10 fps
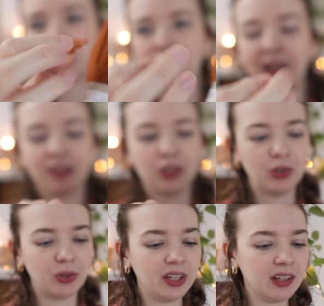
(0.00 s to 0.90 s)
quite
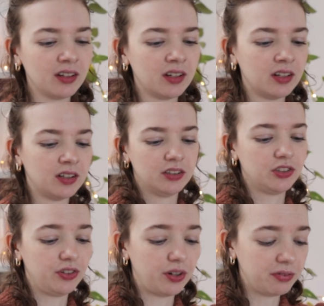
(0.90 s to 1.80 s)
annoying.
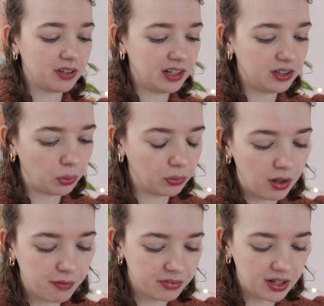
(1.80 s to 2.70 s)
So I definitely don't
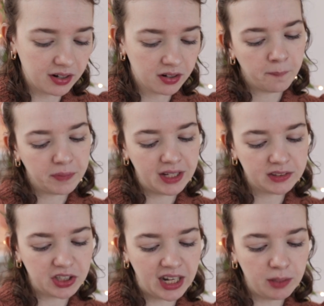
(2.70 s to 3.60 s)
love that.
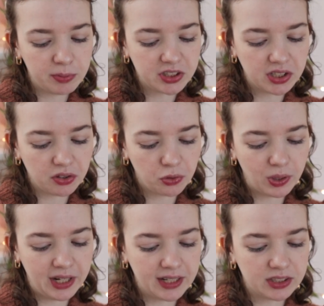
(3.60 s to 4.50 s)
It's 80%
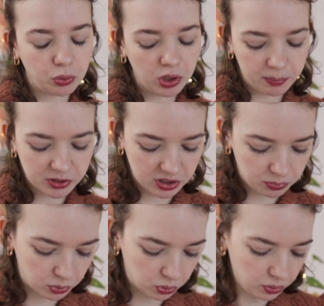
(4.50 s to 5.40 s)
acrylic and
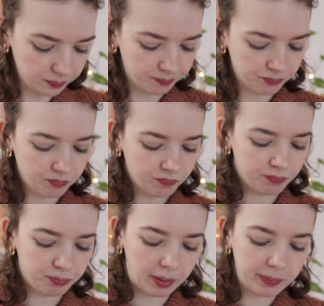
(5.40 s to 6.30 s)
20% wool.
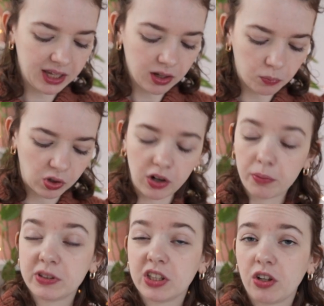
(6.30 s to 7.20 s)
Maybe
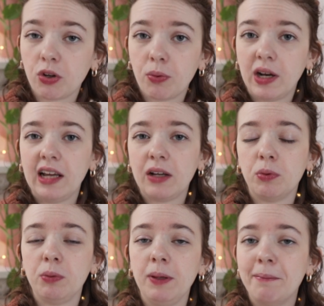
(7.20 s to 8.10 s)
100% acrylic
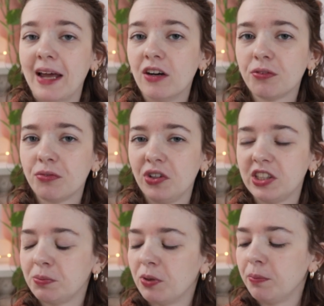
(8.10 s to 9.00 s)
would be better for
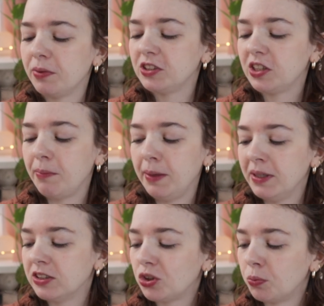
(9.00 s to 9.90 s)
this purpose, and maybe
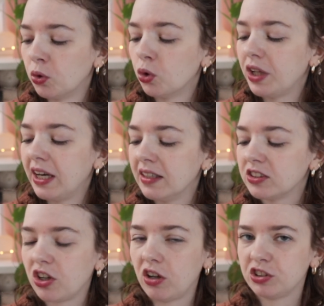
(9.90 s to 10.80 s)
it's the wool that
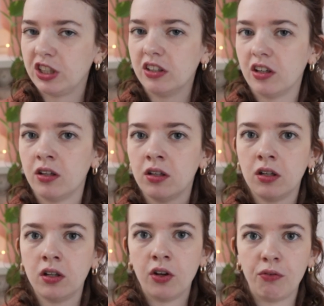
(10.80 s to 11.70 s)
is causing the
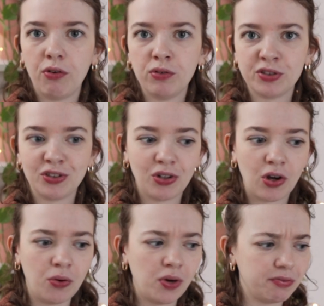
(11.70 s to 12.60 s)
fluffs to
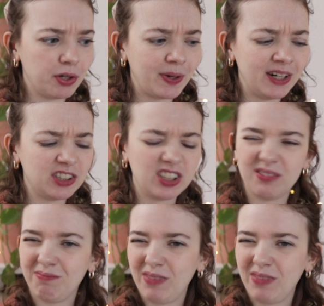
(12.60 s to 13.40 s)
go everywhere. It's